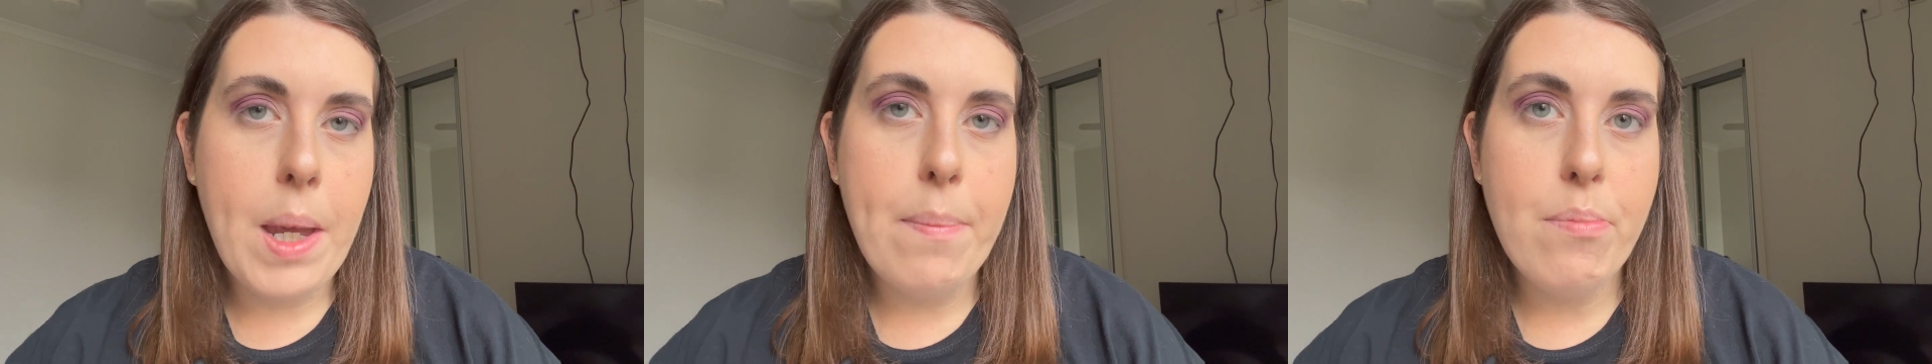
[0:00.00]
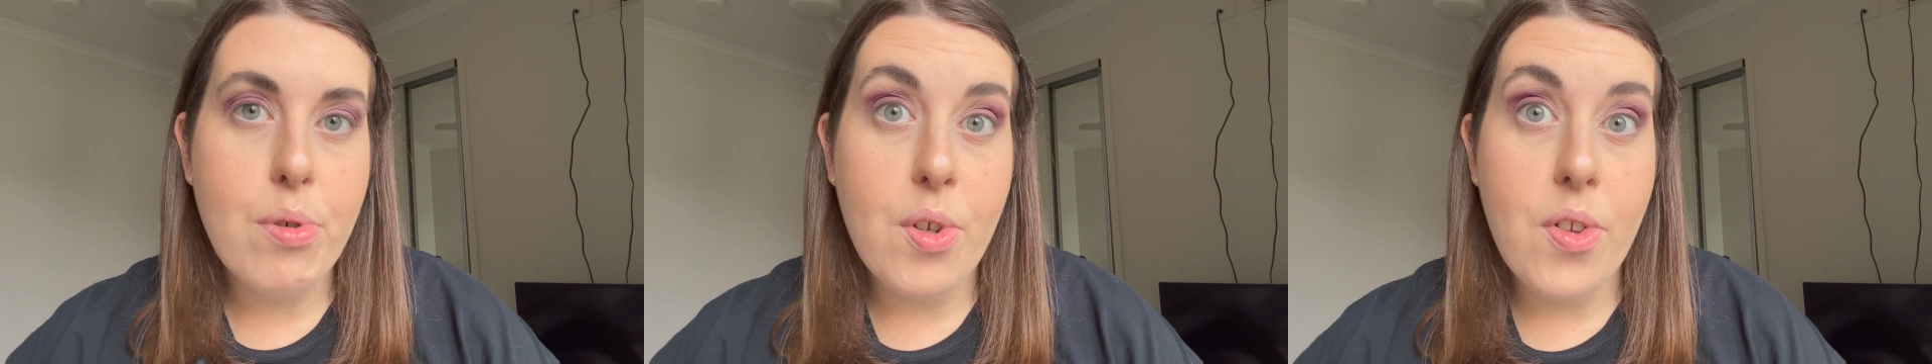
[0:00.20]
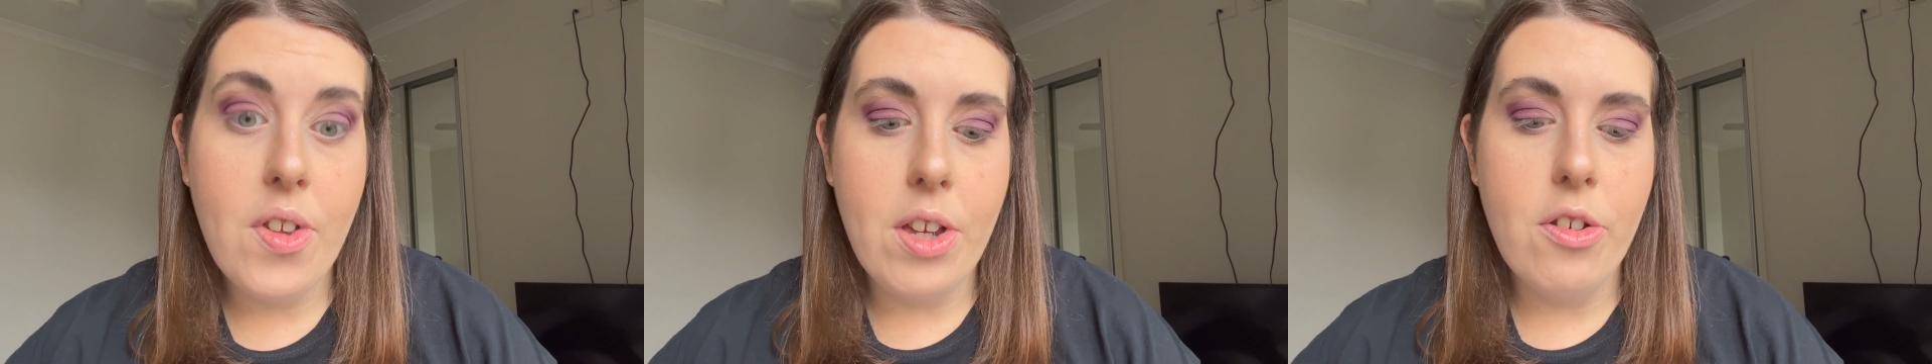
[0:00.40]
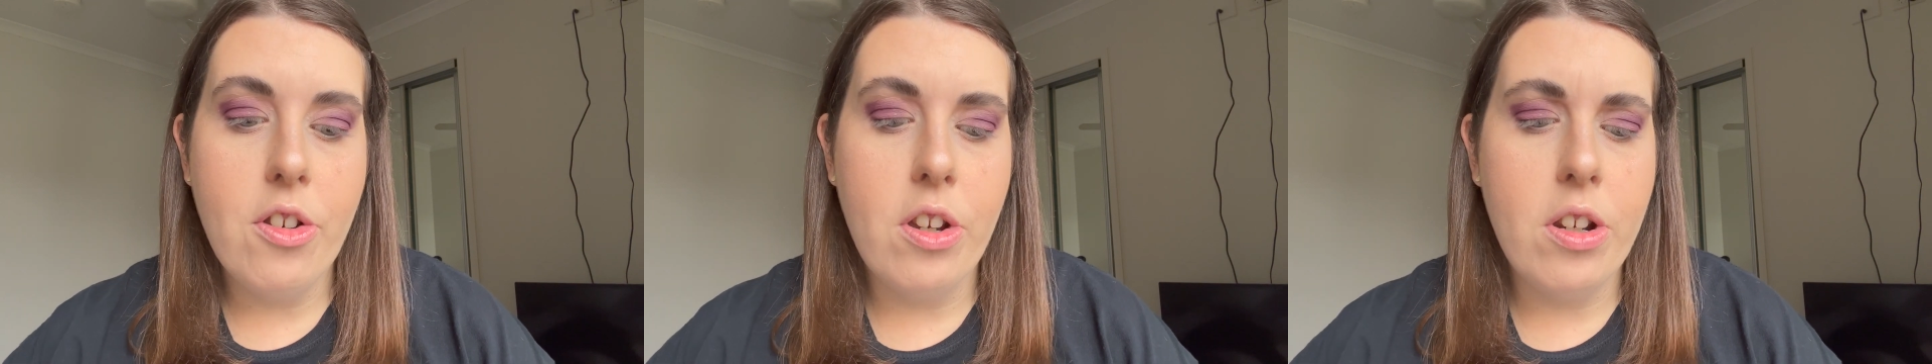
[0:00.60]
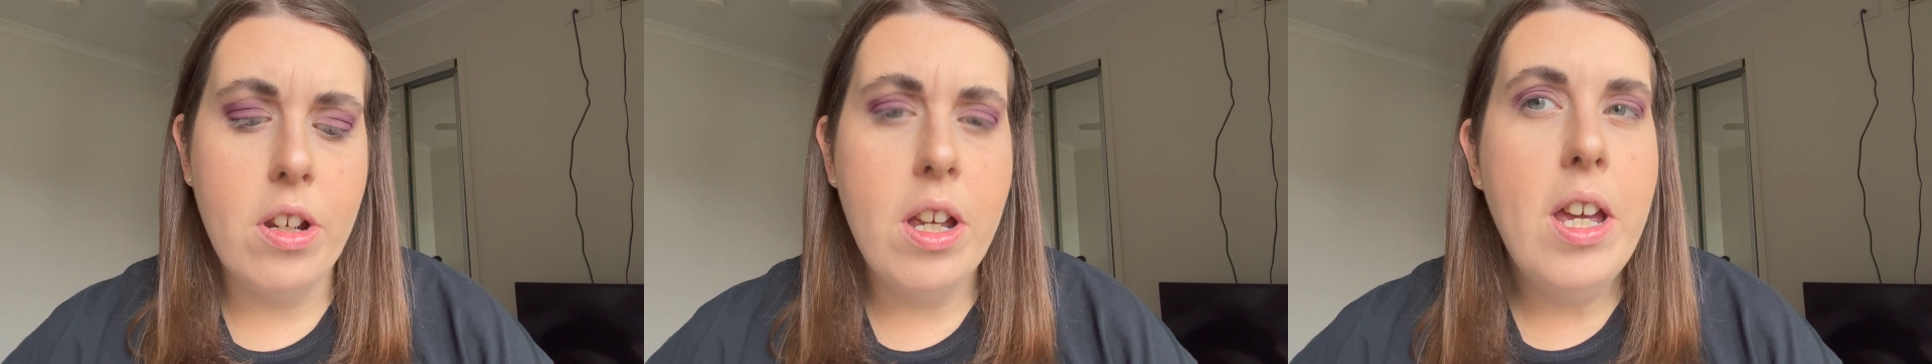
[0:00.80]

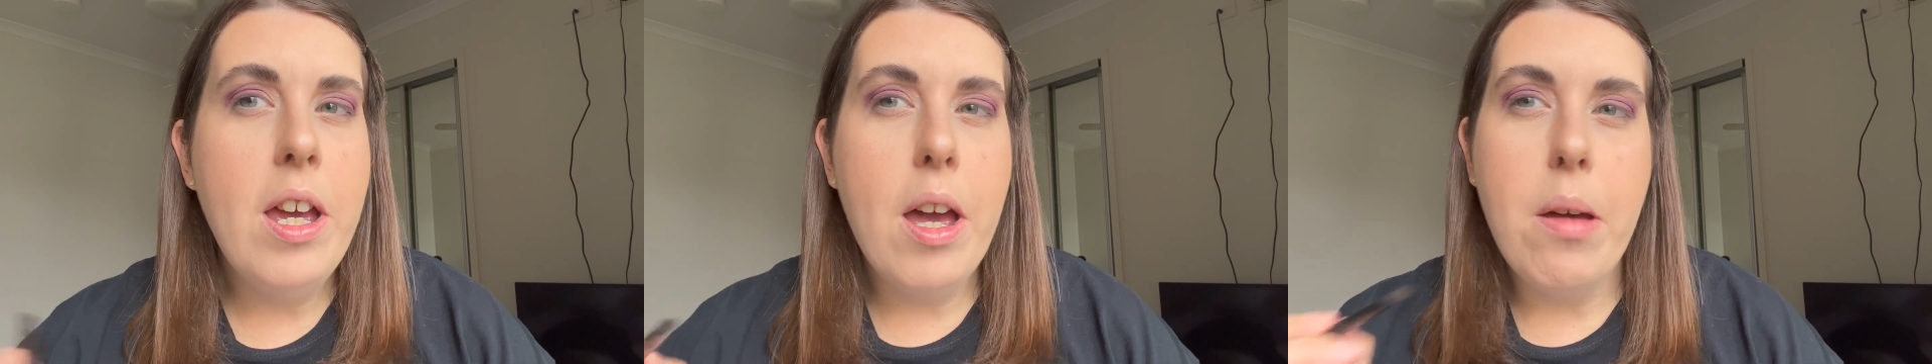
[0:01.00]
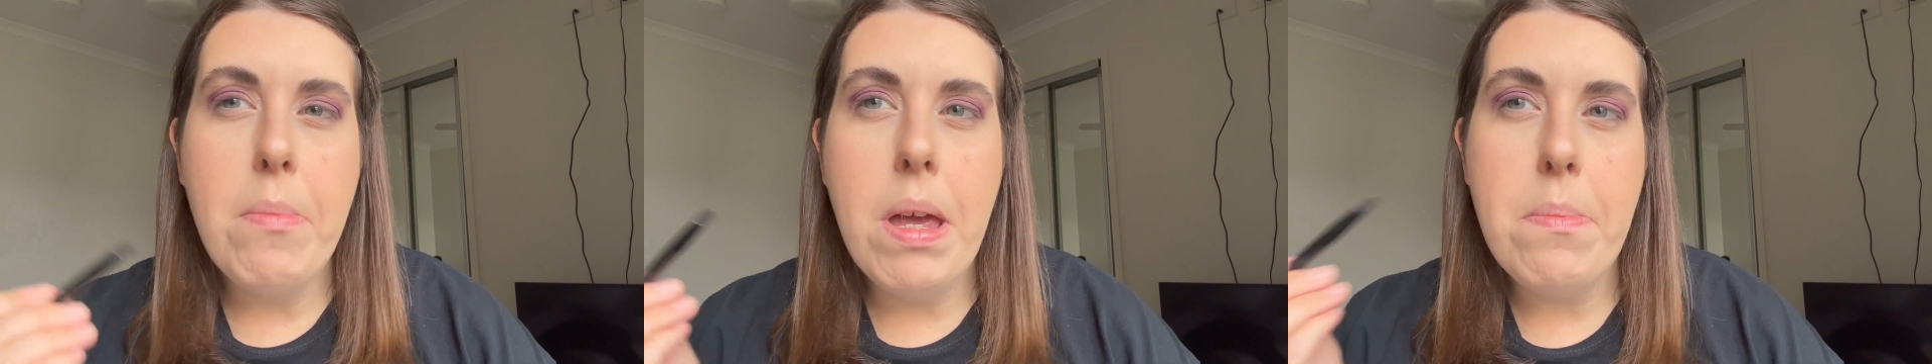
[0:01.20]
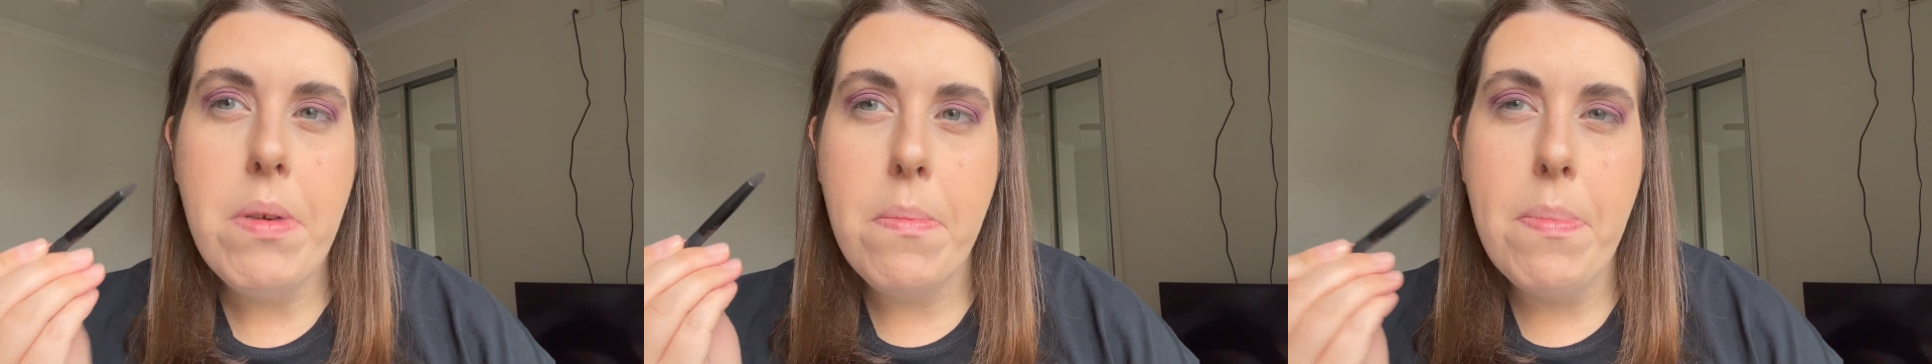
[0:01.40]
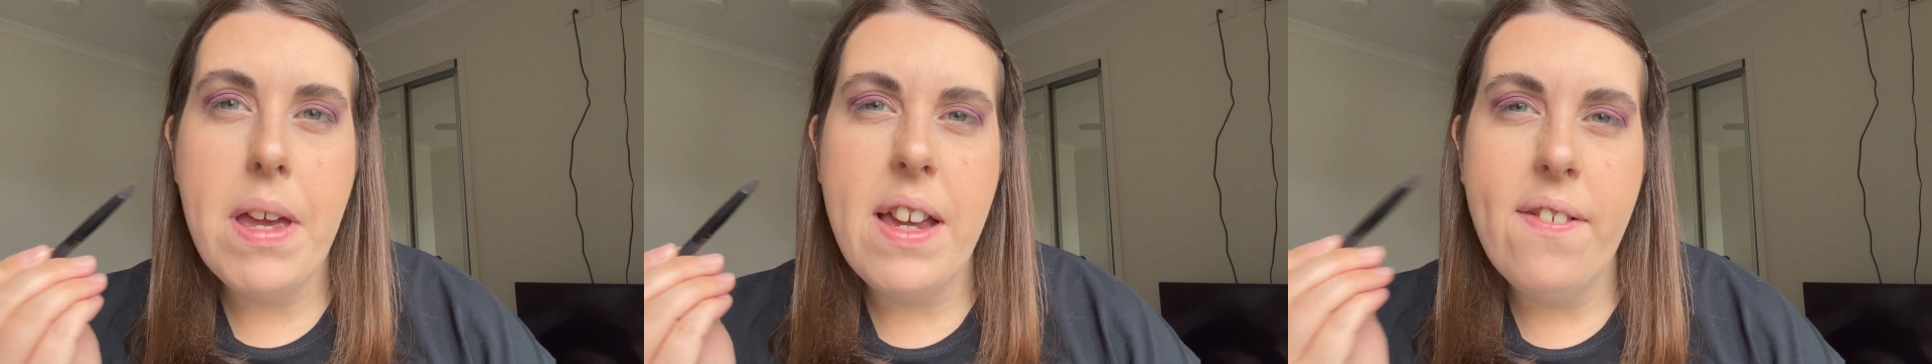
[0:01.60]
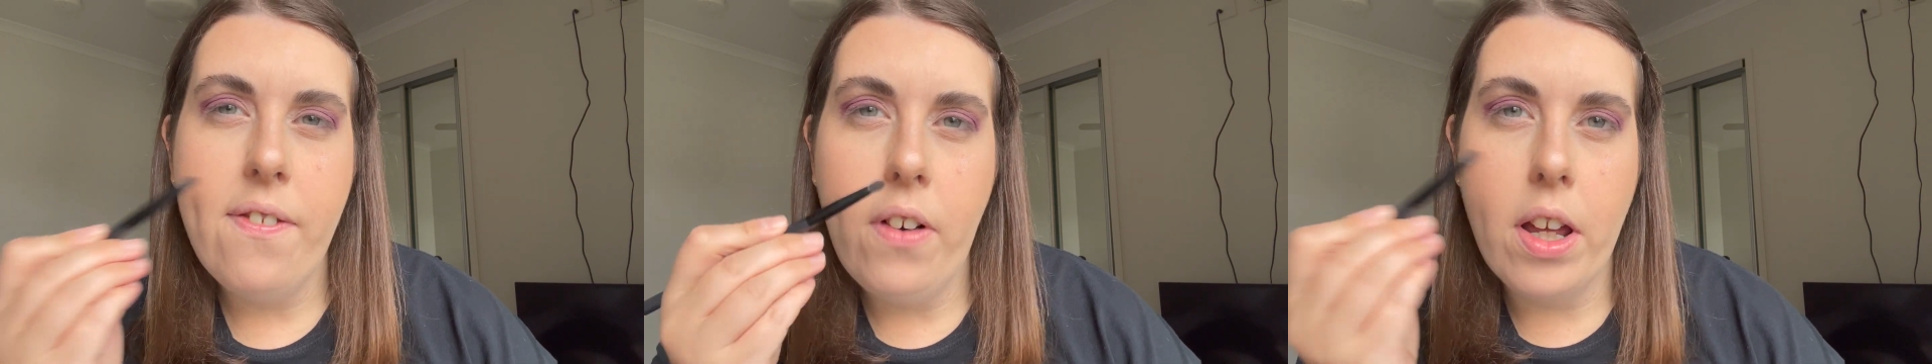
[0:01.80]
precision, maybe a bit
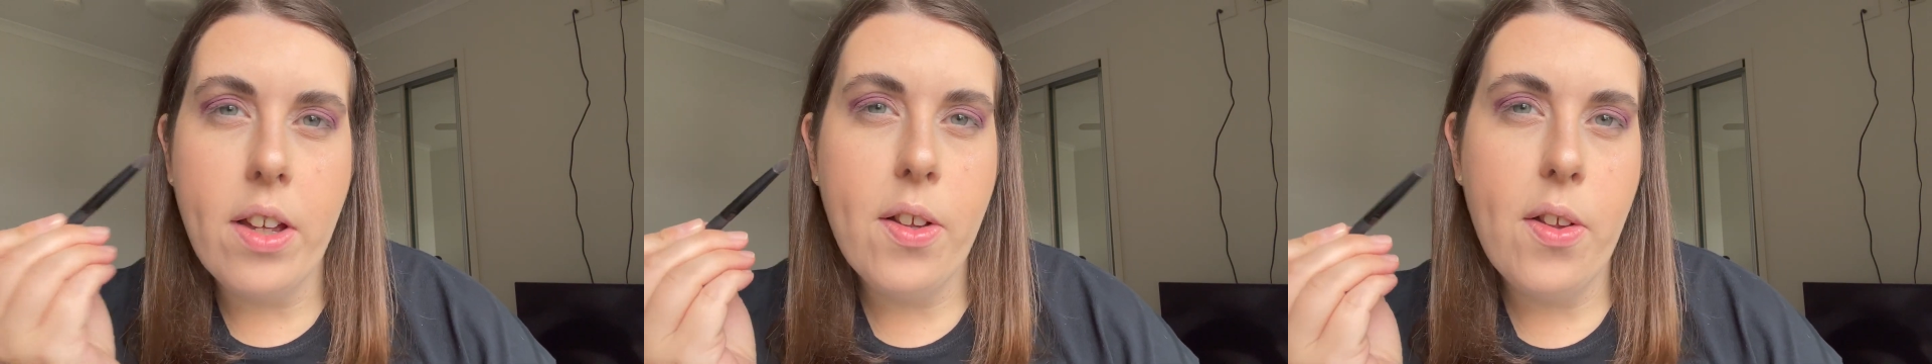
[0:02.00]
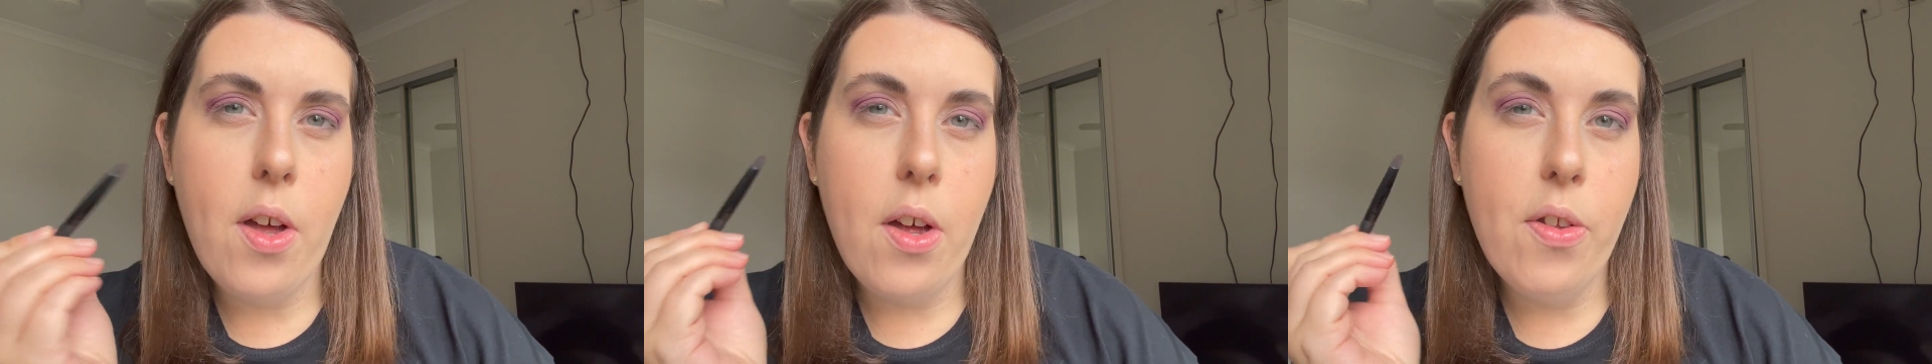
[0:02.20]
of like